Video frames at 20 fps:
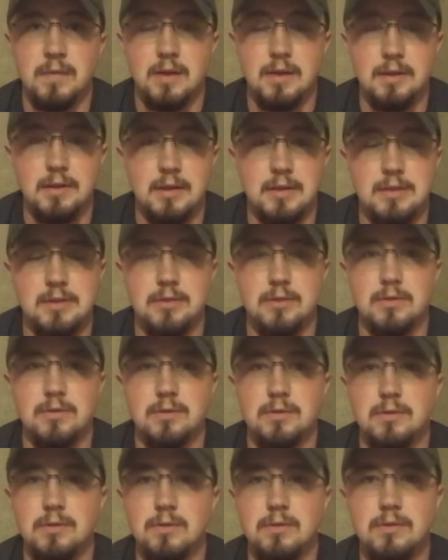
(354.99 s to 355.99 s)
It doesn't
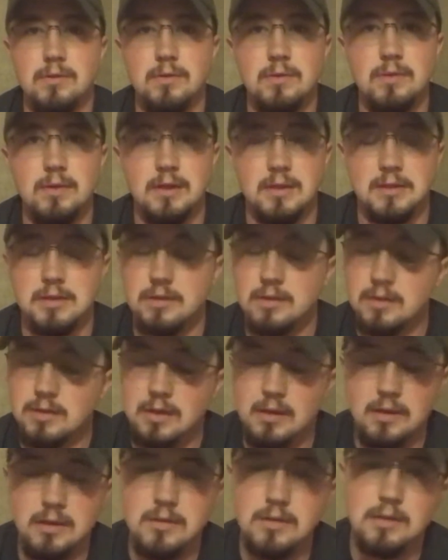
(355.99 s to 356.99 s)
hurt you. It doesn't hurt
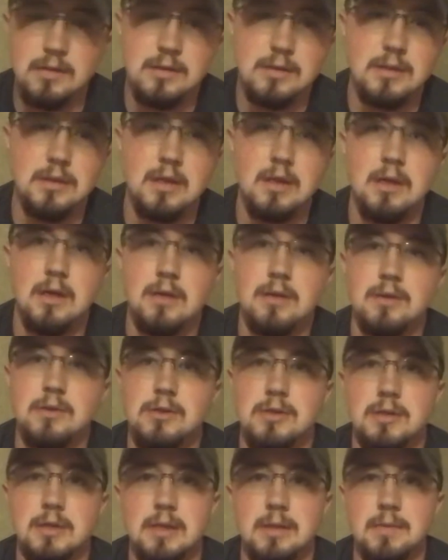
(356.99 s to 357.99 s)
others.
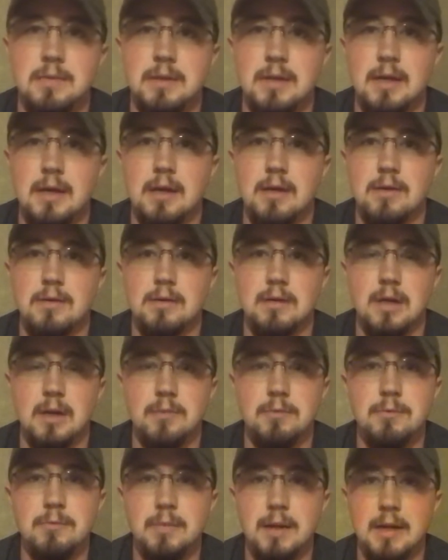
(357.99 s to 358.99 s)
Just empty out a
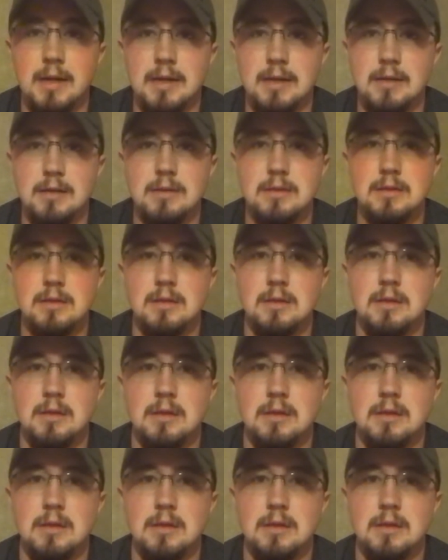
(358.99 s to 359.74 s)
couple mags.